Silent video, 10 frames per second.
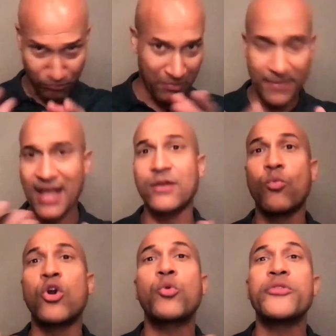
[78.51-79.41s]
Maybe I can
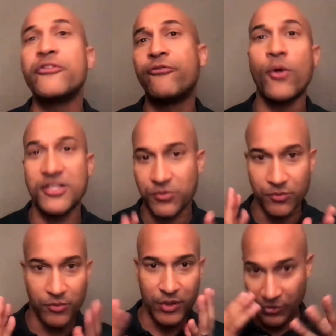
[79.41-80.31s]
work with the voice
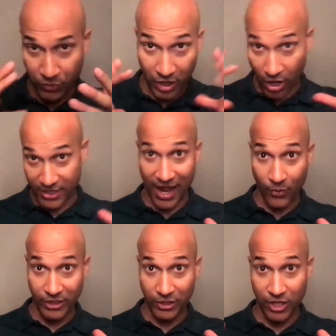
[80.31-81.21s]
with regard to
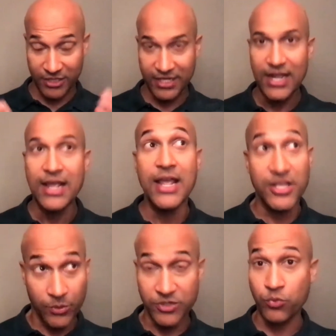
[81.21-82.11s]
how he looked.
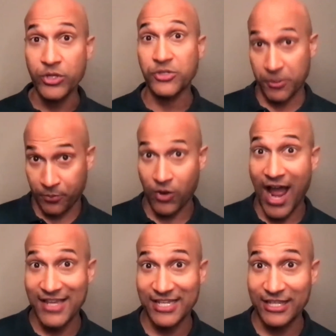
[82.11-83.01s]
So it was a real
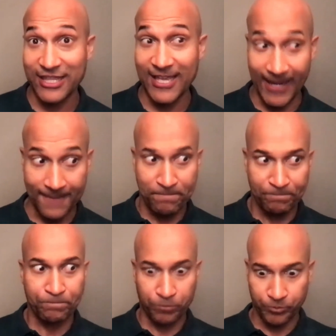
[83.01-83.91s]
surprising thing
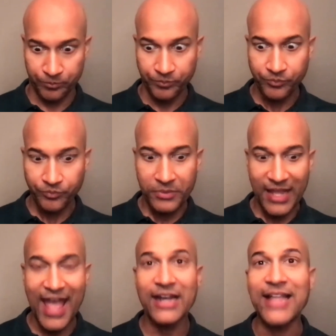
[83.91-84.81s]

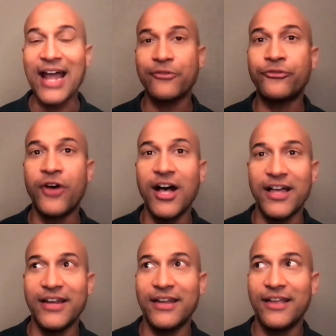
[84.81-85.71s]
and a lot of
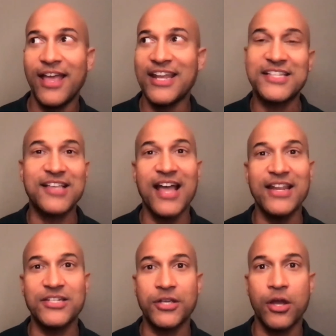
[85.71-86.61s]
fun and
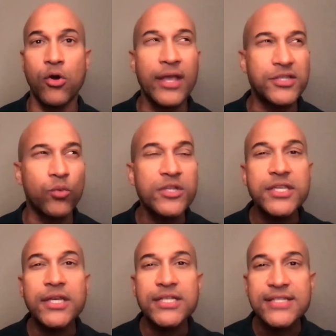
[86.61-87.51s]
exciting to go, okay, so what's
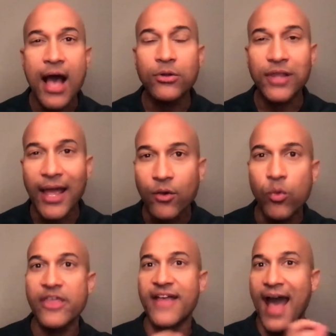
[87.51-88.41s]
he gonna sound like
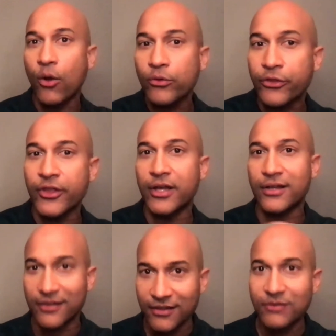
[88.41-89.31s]
without
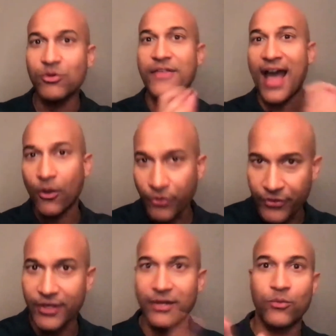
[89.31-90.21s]
the
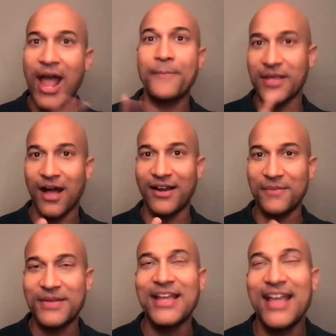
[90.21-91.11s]
wrapping on
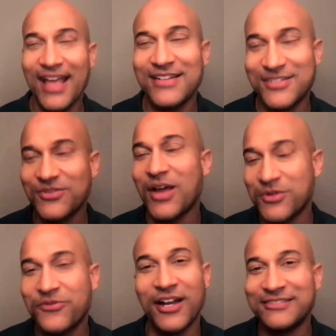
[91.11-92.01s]
him? And so that
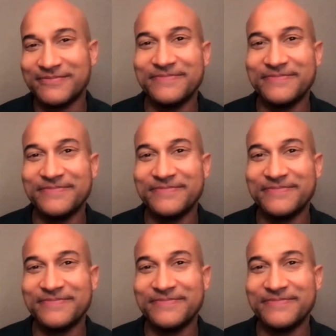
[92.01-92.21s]
was fun.